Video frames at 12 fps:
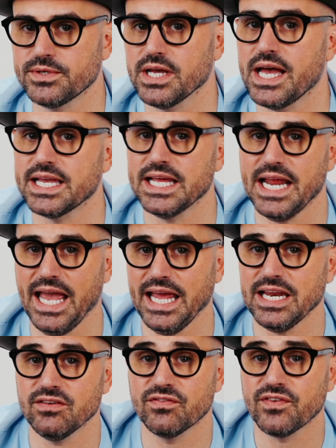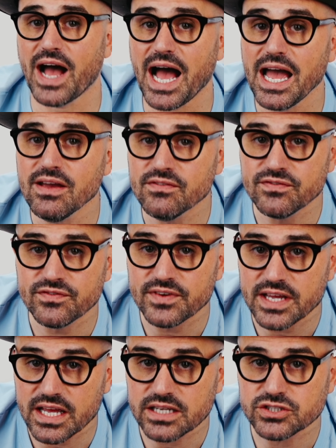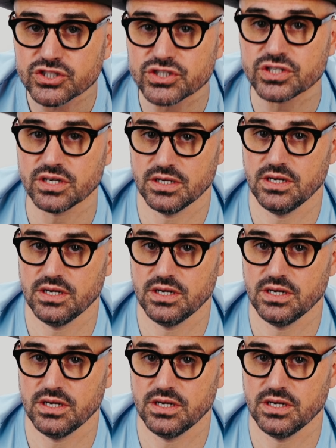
to like an 85-ish.